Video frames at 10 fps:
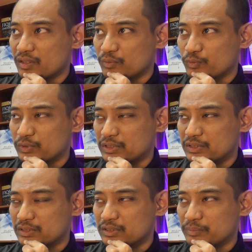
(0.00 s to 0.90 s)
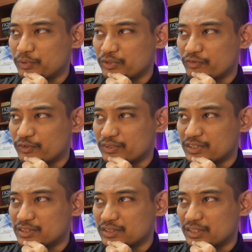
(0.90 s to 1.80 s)
The point of
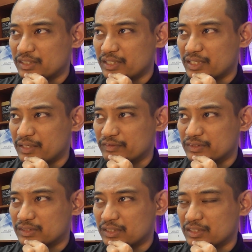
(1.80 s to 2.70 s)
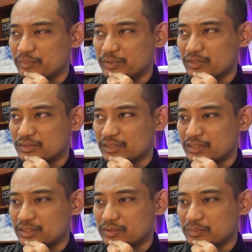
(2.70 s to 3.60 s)
contention that they have is suddenly because
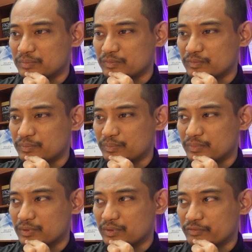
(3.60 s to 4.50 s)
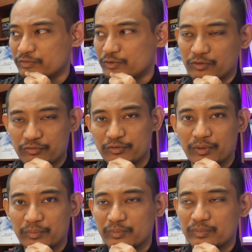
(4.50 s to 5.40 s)
it is not
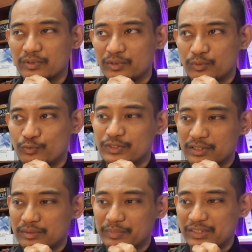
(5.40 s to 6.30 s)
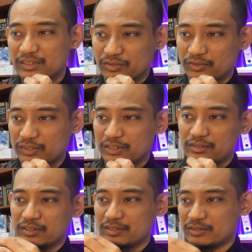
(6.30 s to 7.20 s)
from within Bani Israel,
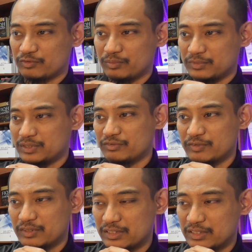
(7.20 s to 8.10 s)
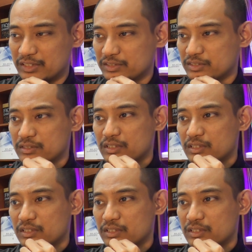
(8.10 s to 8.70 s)
right? It's from different lineage.